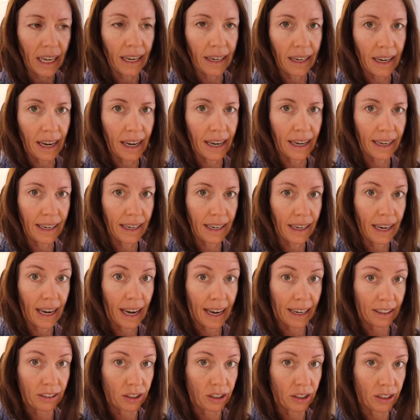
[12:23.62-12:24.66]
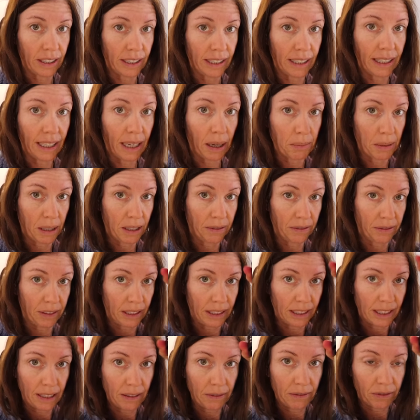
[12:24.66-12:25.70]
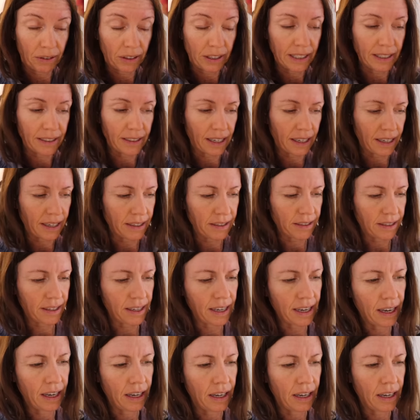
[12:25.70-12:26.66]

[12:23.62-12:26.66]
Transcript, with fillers: And I actually am an affiliate for these guys.